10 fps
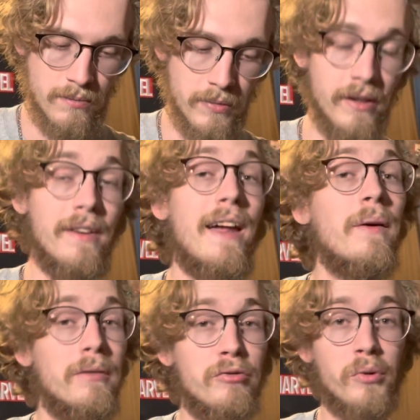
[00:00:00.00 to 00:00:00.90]
But now I
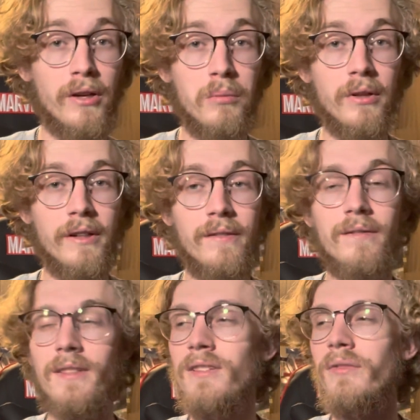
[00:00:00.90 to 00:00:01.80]
have a 4K player.
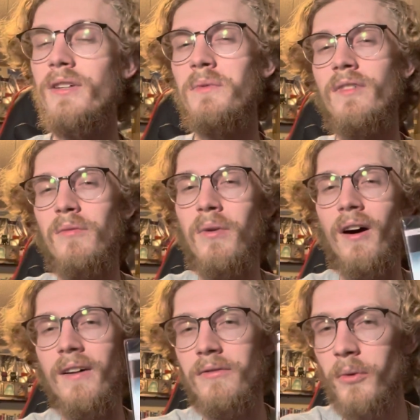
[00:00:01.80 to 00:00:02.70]
This is the first movie I've
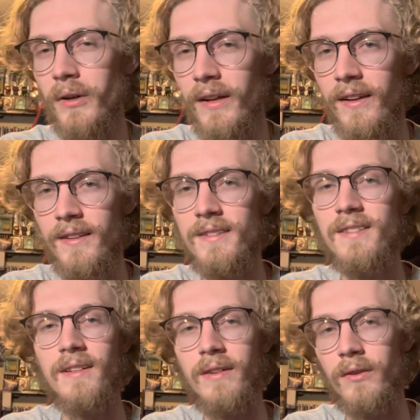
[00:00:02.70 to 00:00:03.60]
bought 4K since
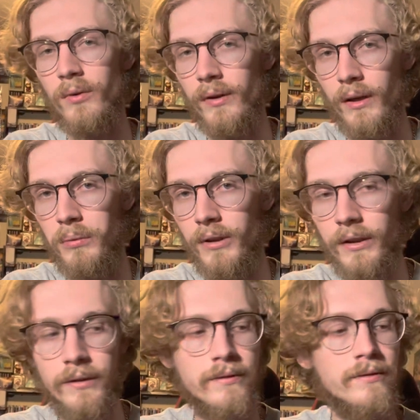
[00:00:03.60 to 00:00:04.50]
I've had a 4K player.